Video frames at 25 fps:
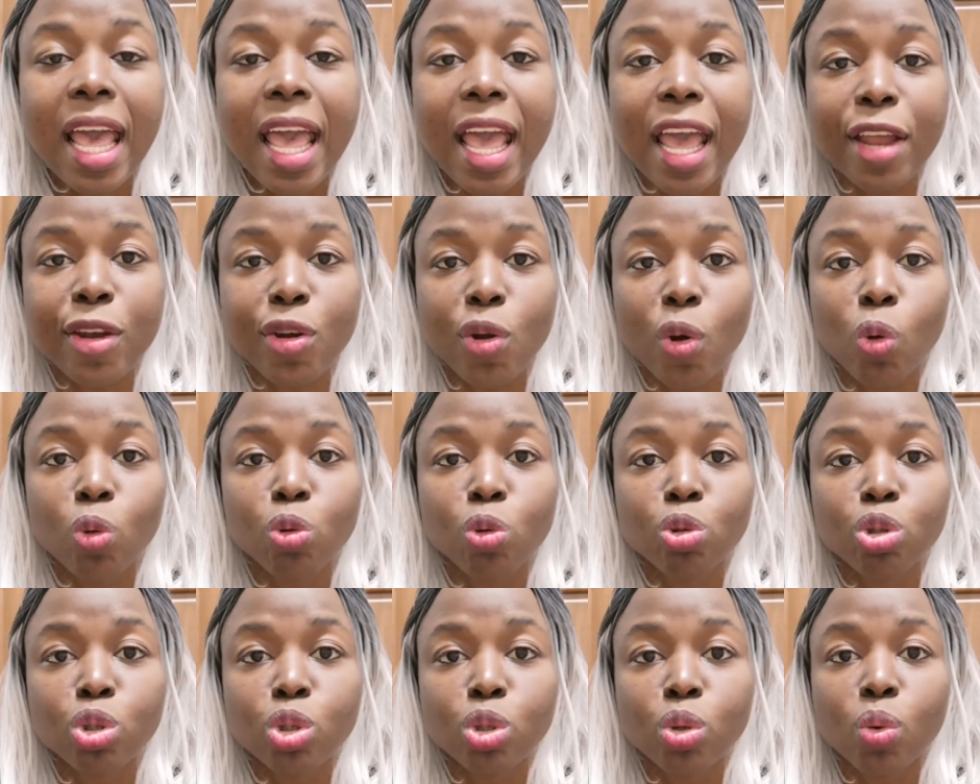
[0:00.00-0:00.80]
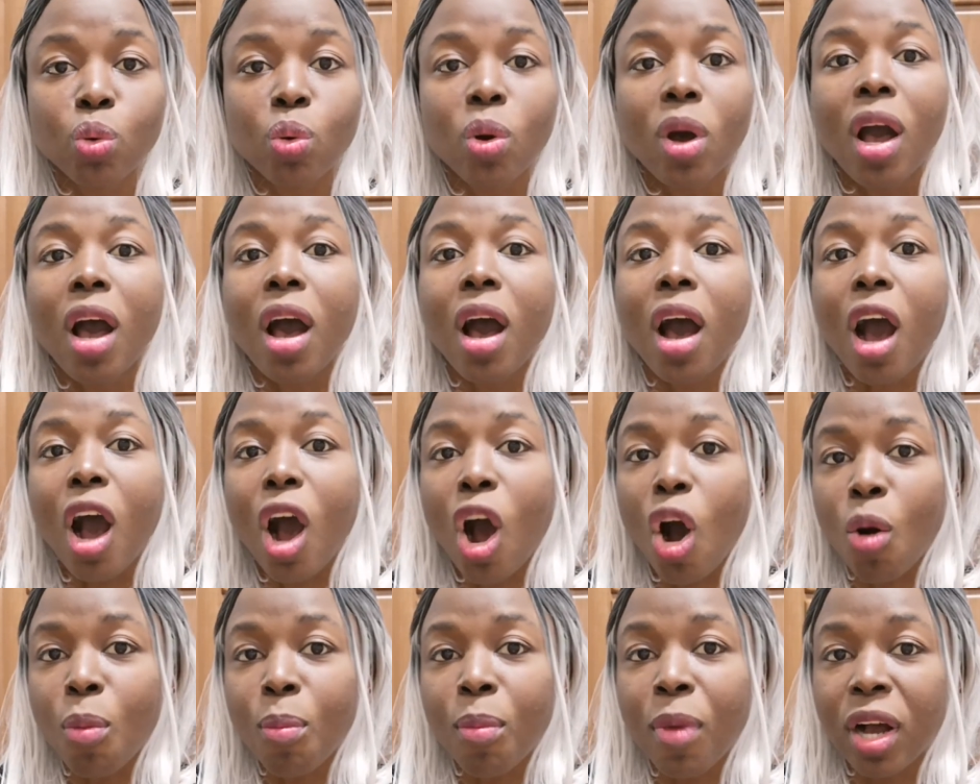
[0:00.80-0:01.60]
and also
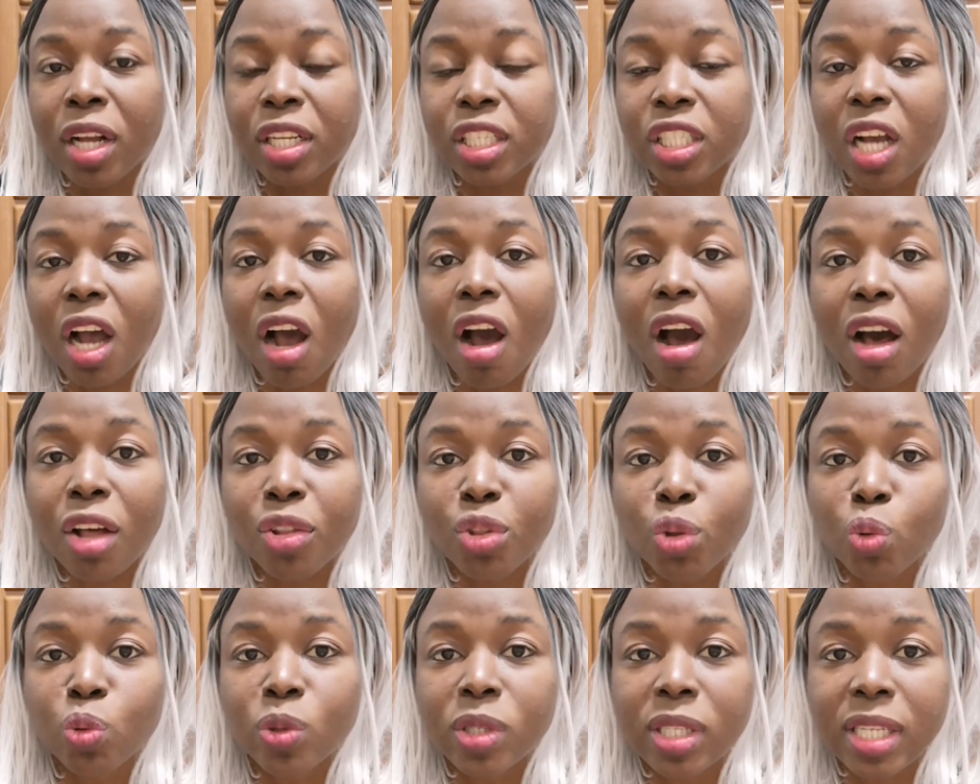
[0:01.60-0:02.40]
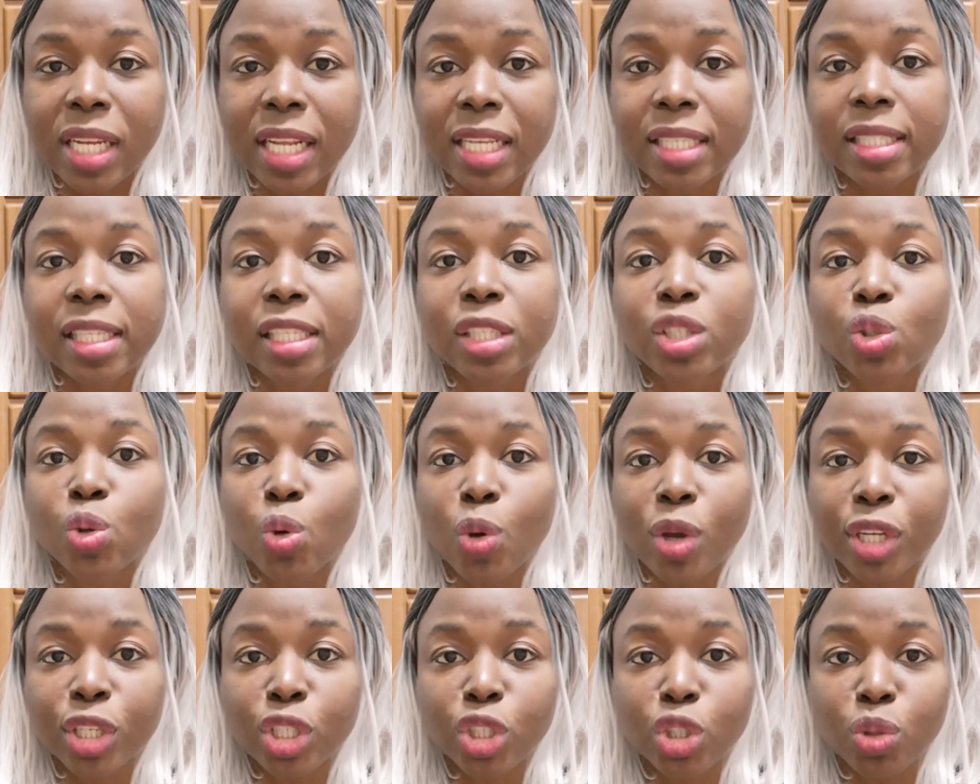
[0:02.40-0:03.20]
how much are those lessons
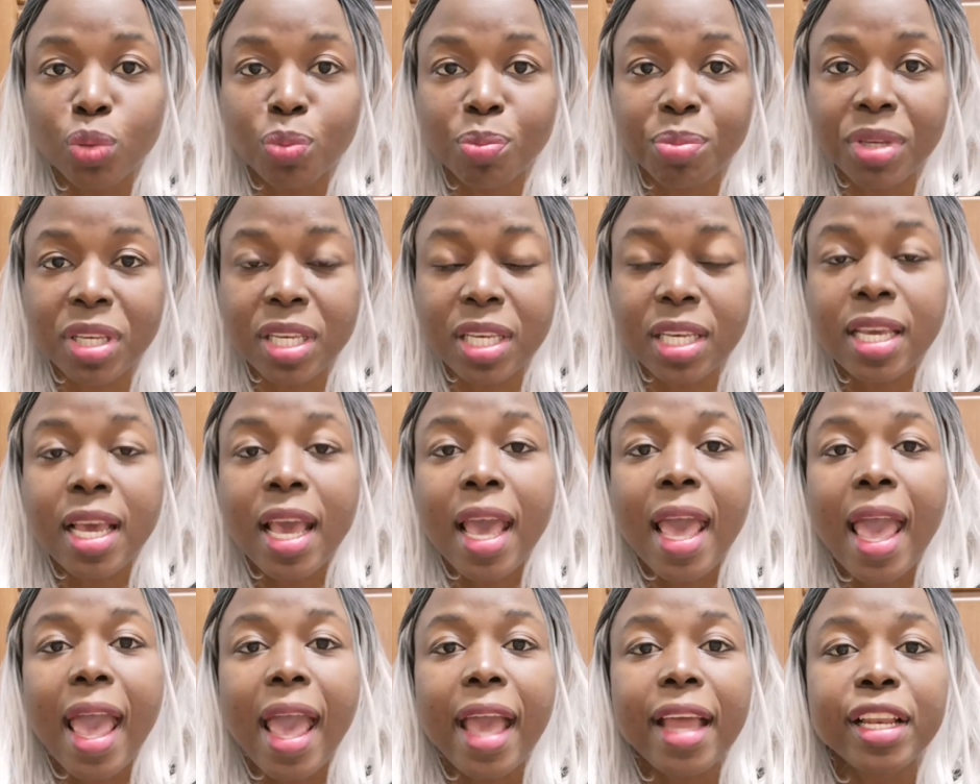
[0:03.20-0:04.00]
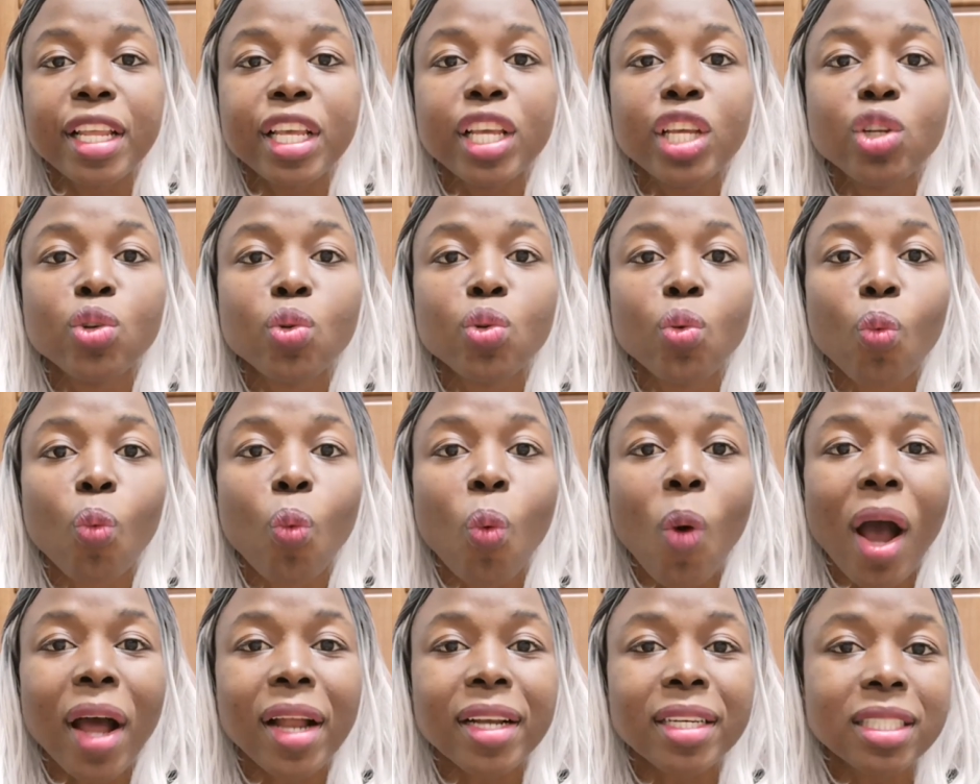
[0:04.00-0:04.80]
going to be, and in
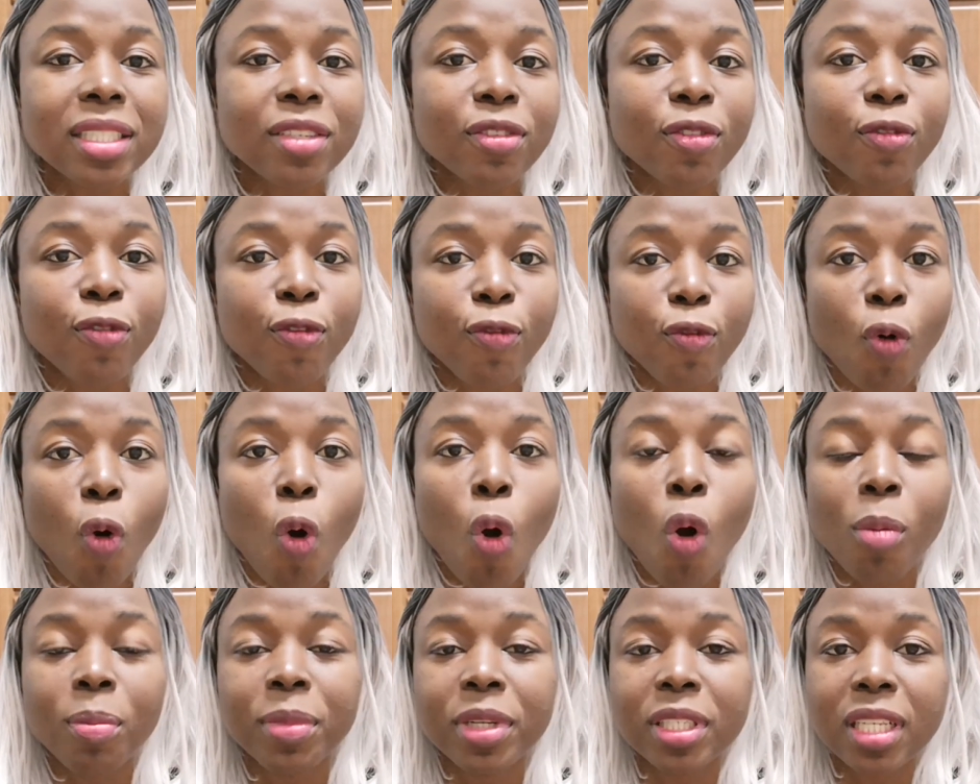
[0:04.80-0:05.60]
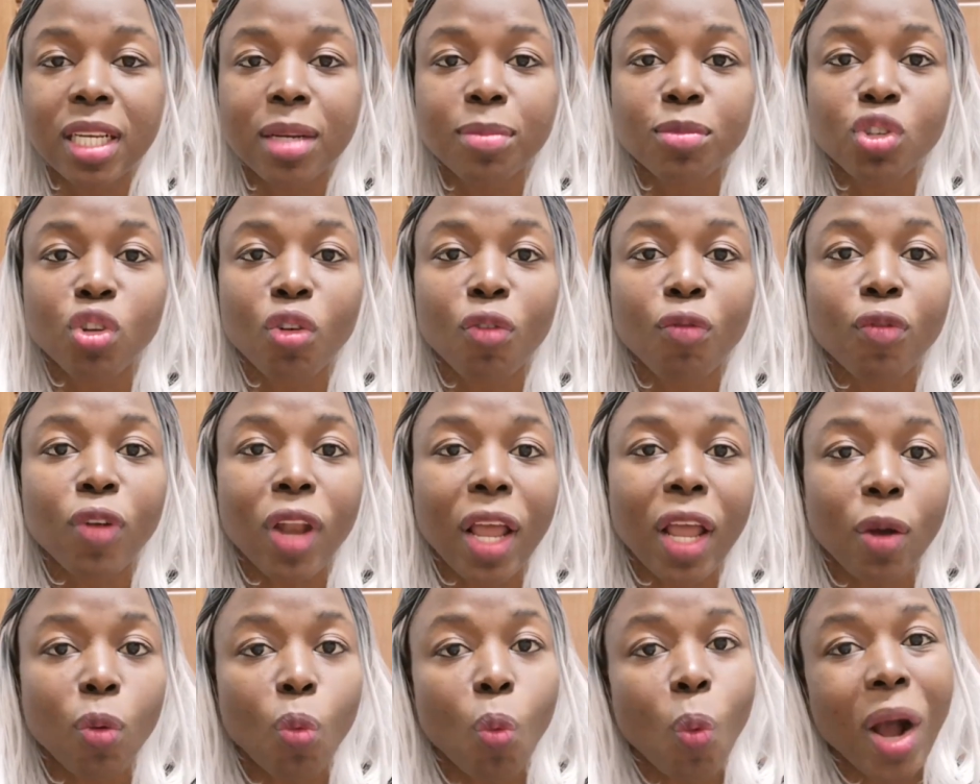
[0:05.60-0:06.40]
what form, in terms of
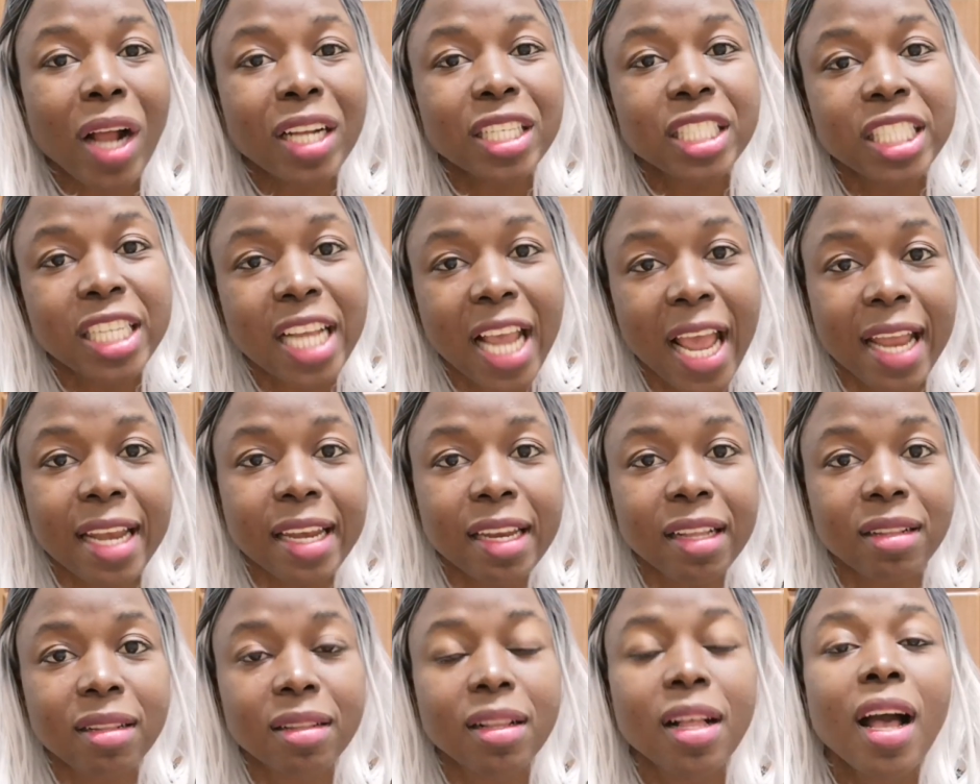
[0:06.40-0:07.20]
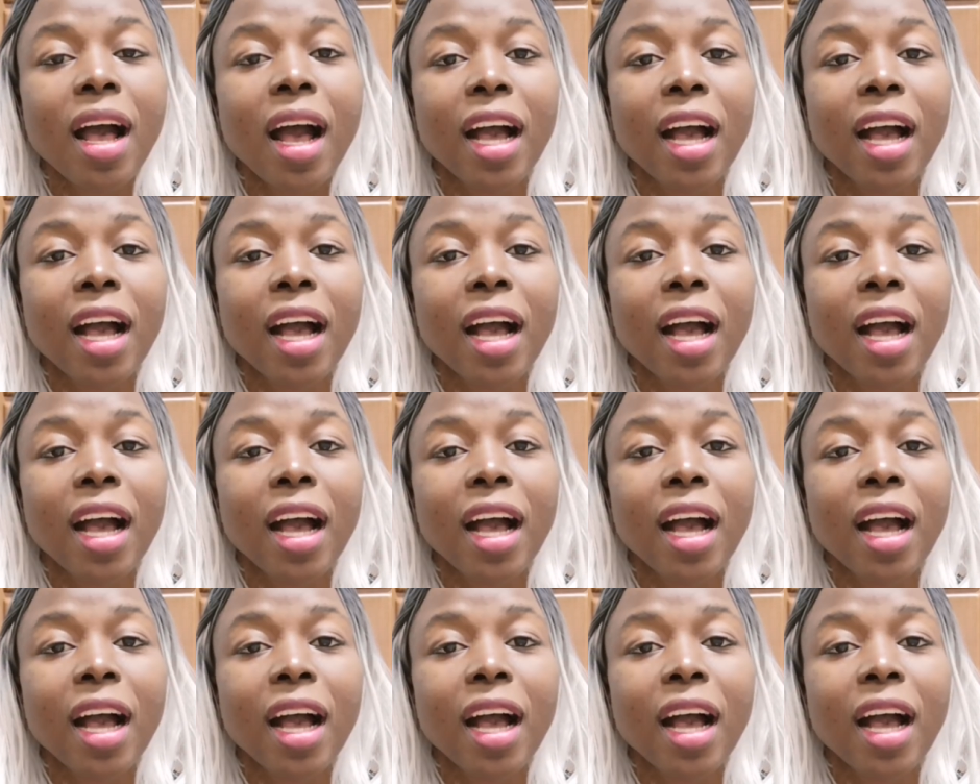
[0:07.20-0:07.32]
like what channel